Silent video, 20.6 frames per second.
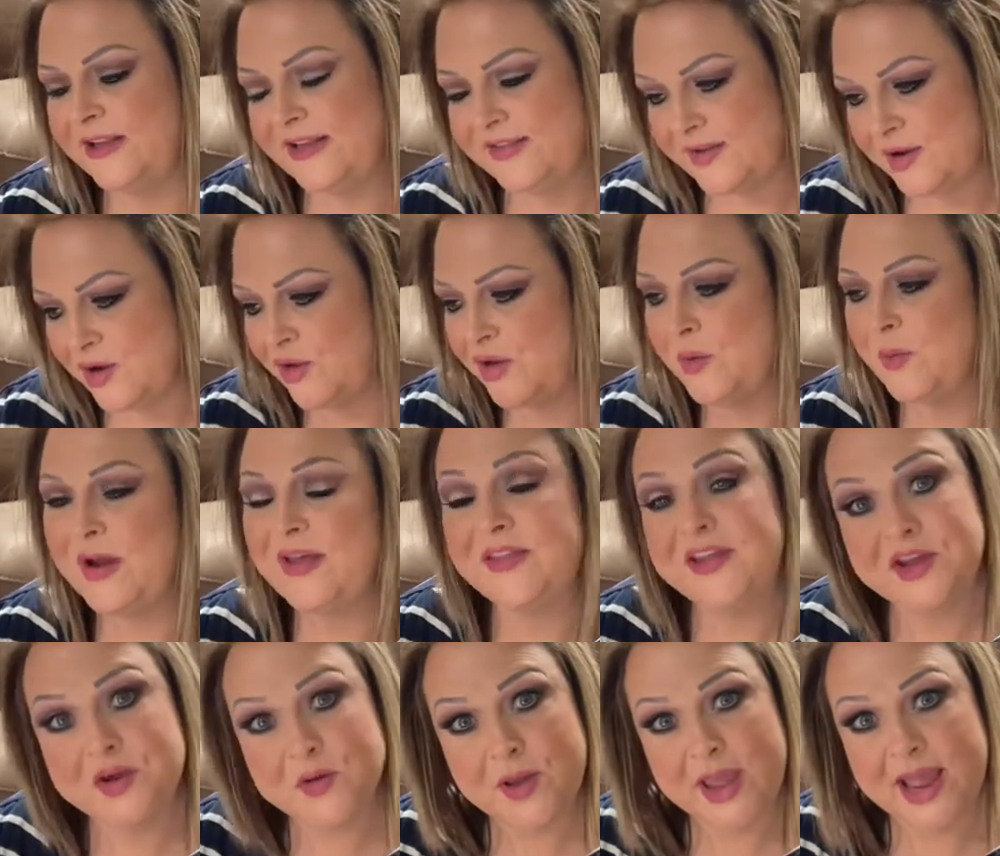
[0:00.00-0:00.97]
the only way
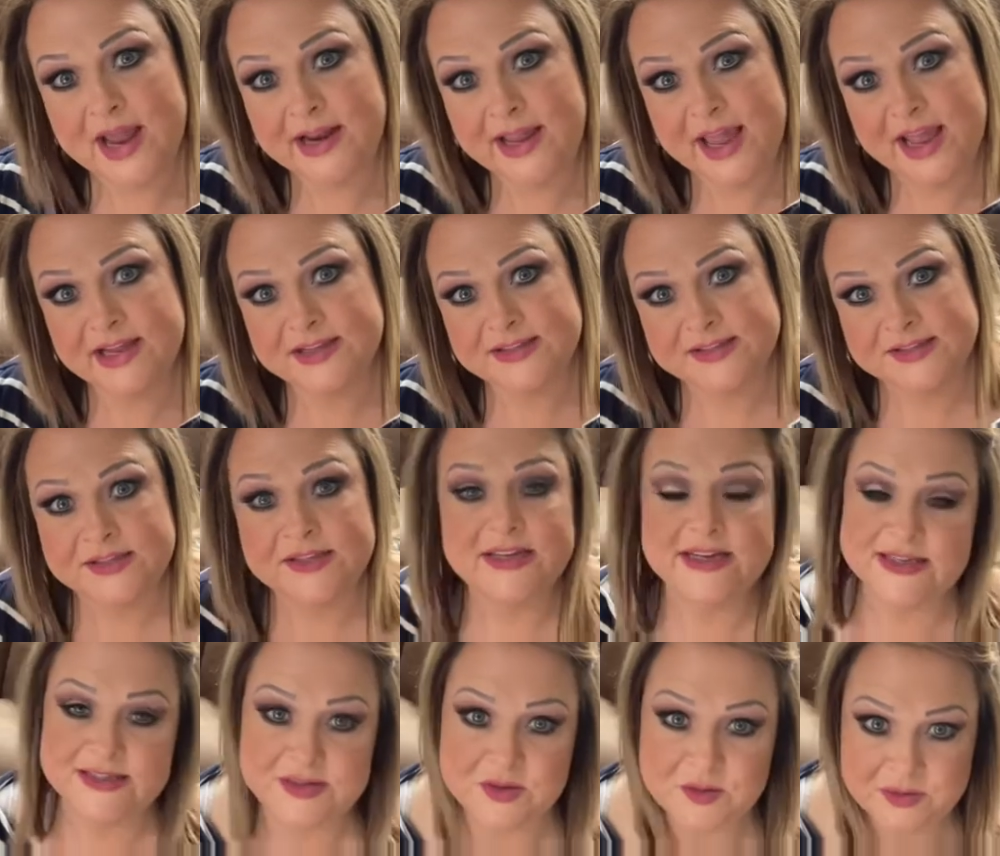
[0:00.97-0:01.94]
that you can cancel
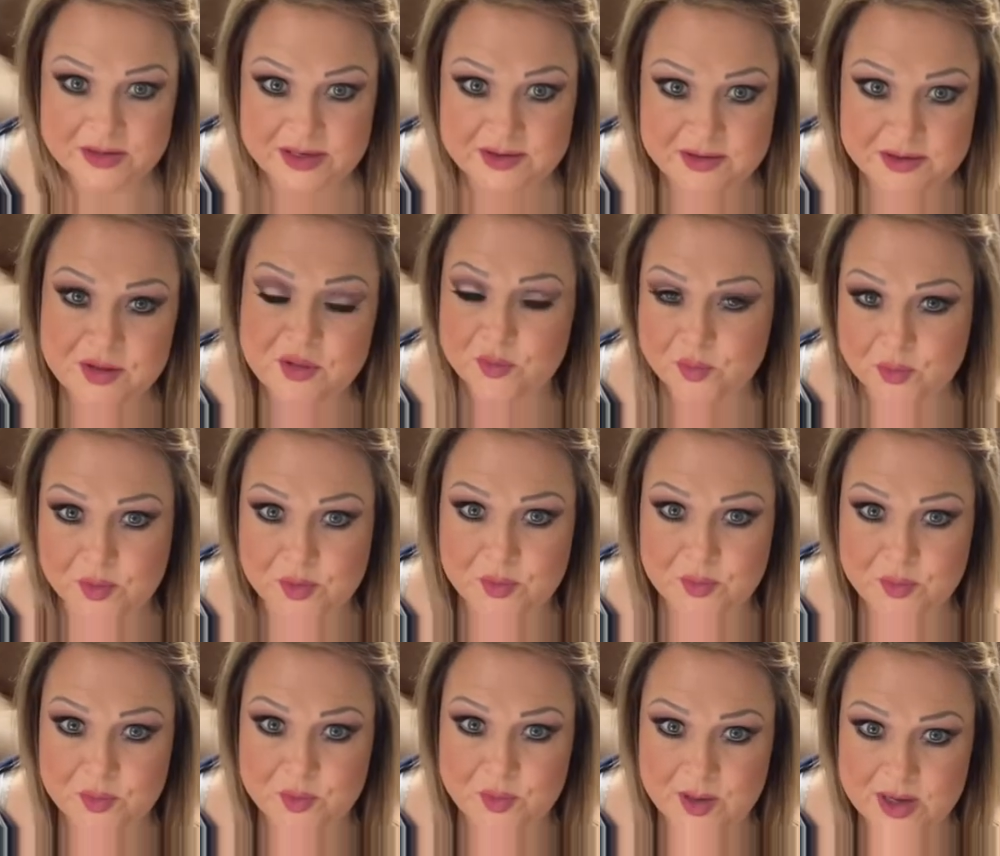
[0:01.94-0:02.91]
is only
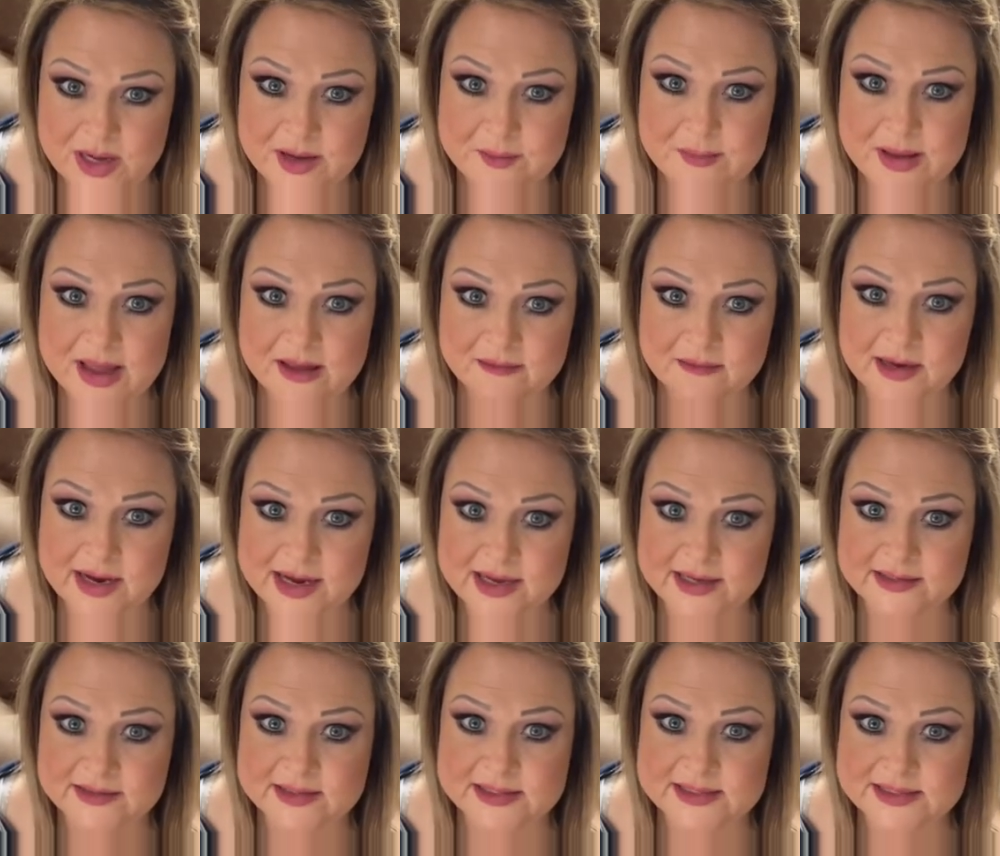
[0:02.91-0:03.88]
through email.
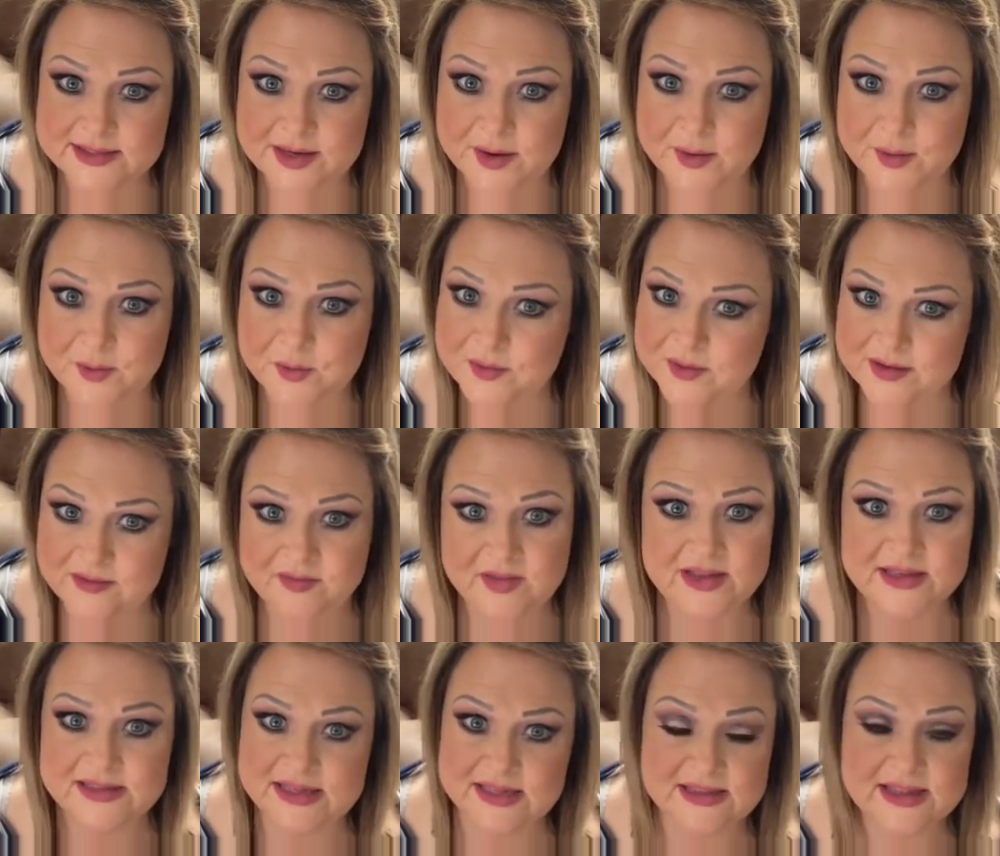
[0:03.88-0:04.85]
And so if
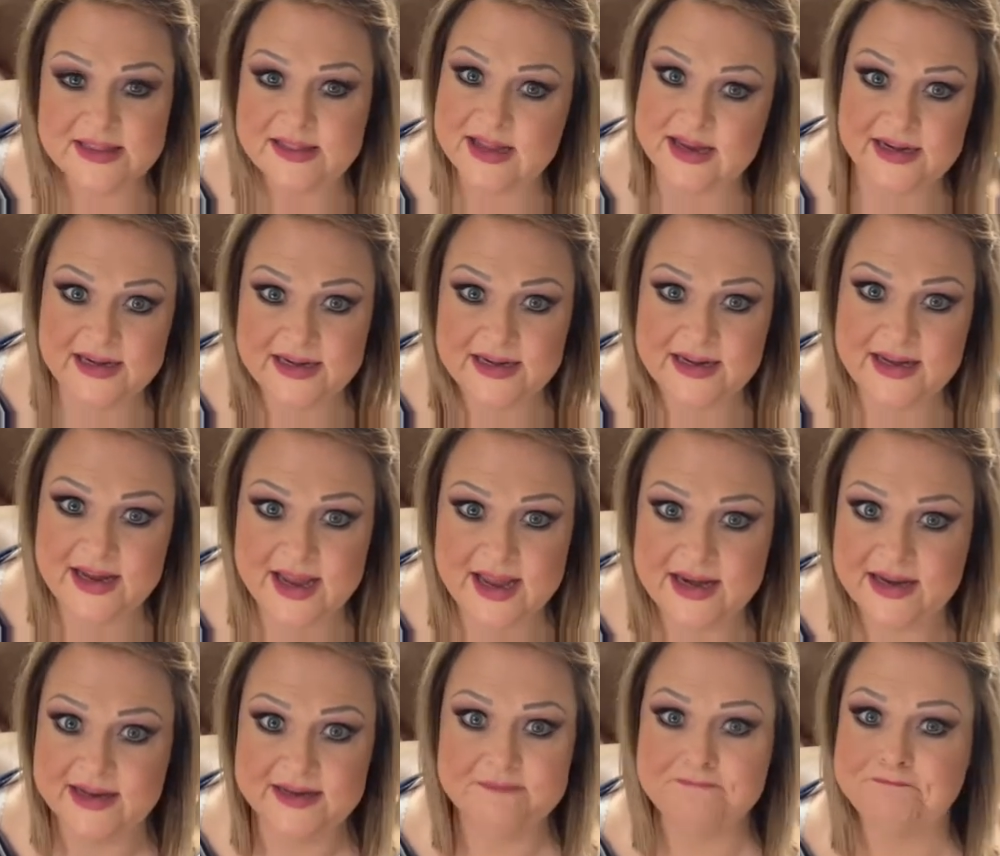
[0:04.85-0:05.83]
they said that they didn't get
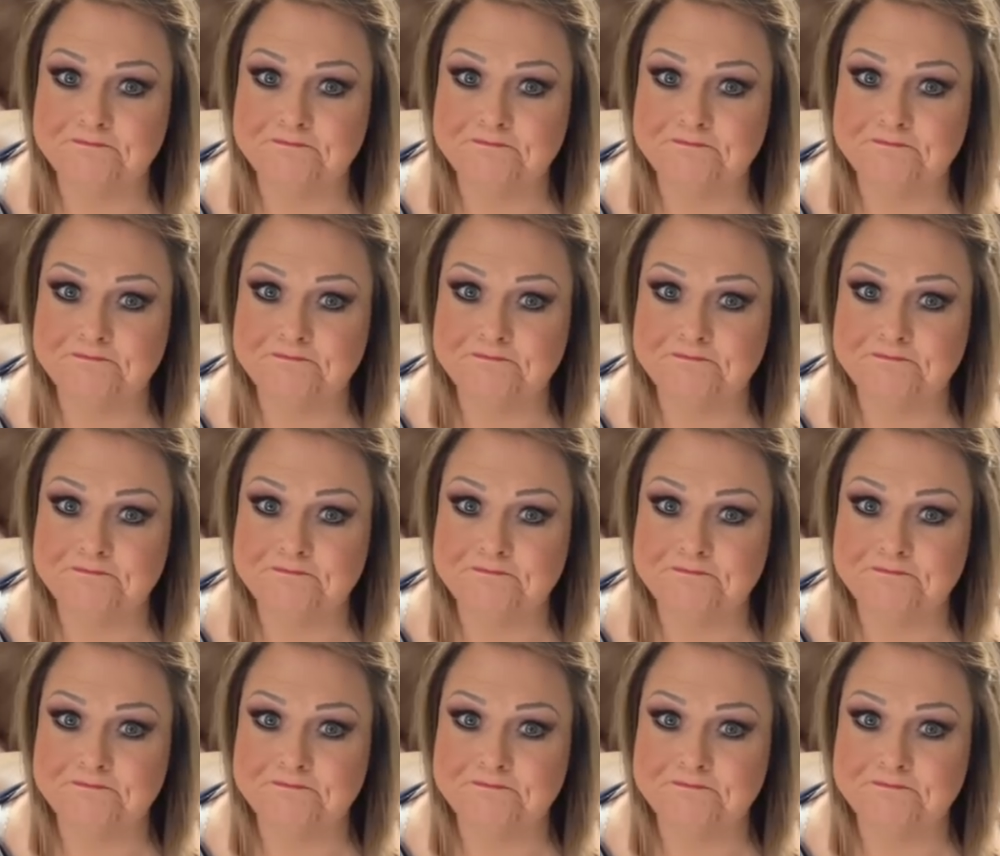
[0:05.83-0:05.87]
it.